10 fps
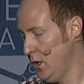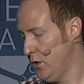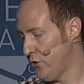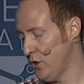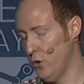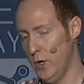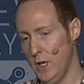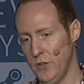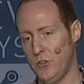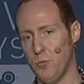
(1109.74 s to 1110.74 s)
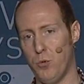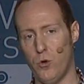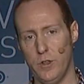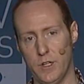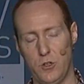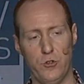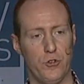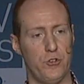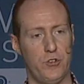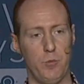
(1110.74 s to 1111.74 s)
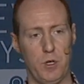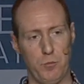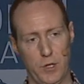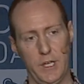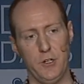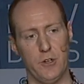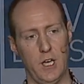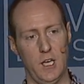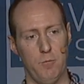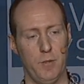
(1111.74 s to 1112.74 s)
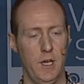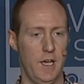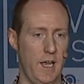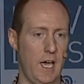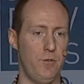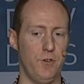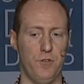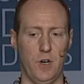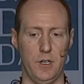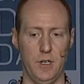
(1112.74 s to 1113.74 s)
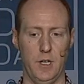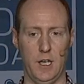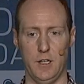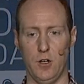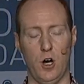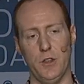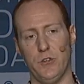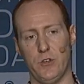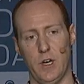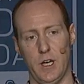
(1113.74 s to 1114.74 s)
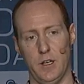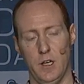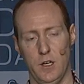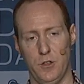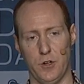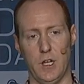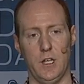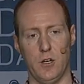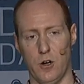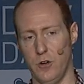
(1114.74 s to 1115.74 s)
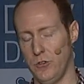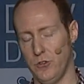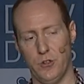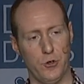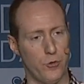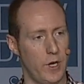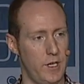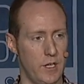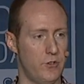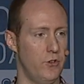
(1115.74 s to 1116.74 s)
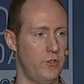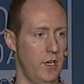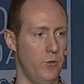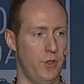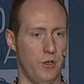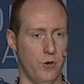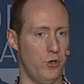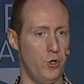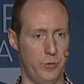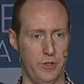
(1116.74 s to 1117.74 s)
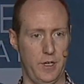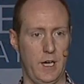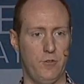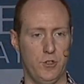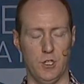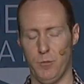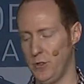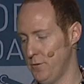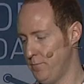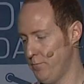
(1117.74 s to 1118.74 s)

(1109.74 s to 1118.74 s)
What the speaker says: So this is important that users are simply playing your game and having fun, and then on the side, they're getting cards. There's no grinding associated with it or hoops that they have to jump through.